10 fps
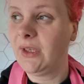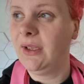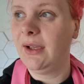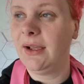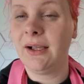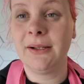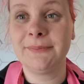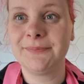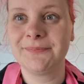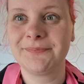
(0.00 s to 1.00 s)

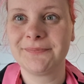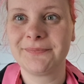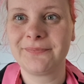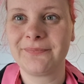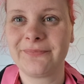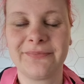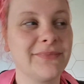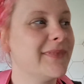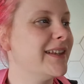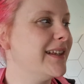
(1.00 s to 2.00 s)
Um,
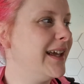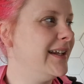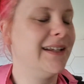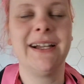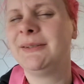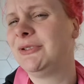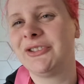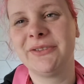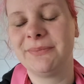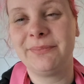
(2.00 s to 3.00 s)
and I'm just